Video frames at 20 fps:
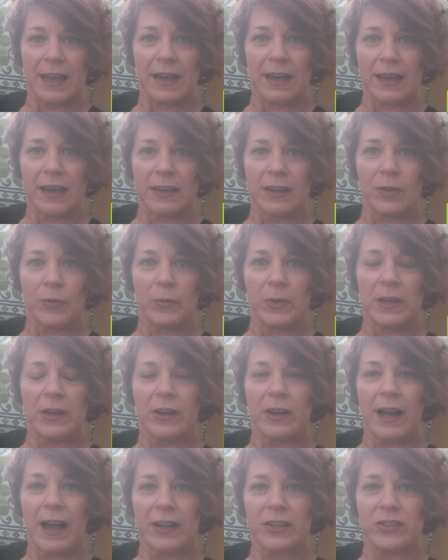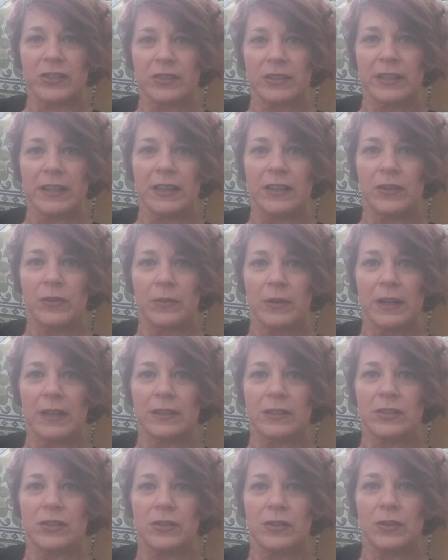And we are actually
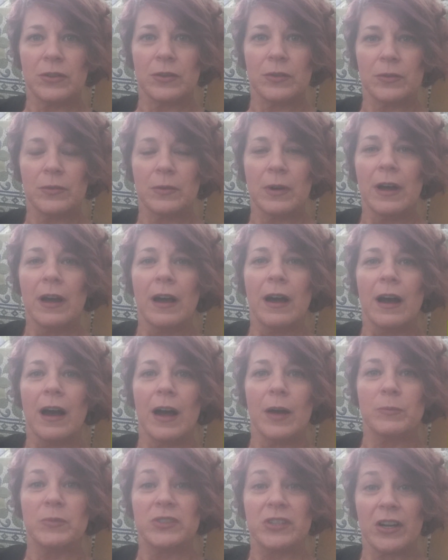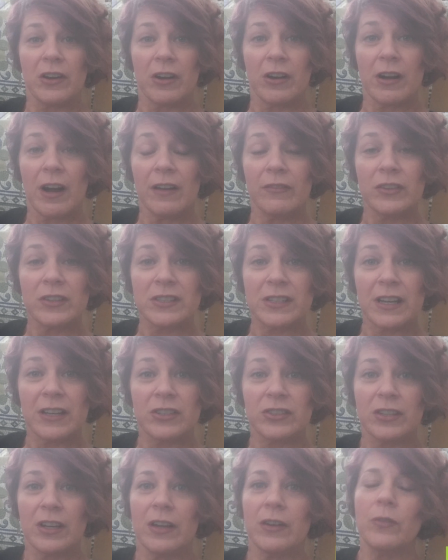going to share a
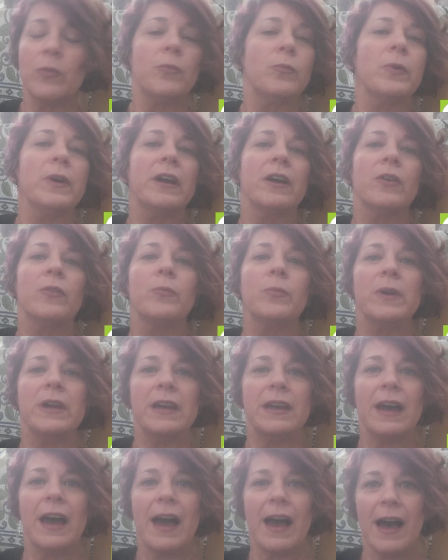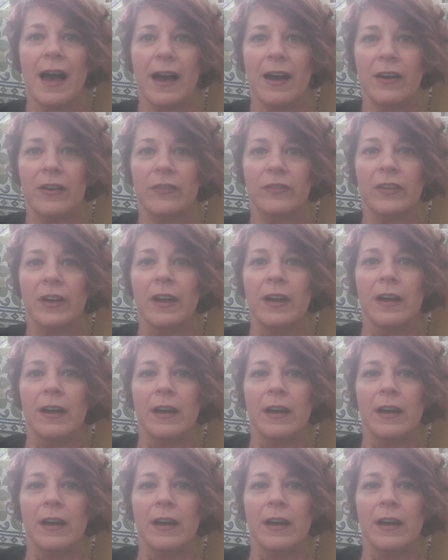conversation where we have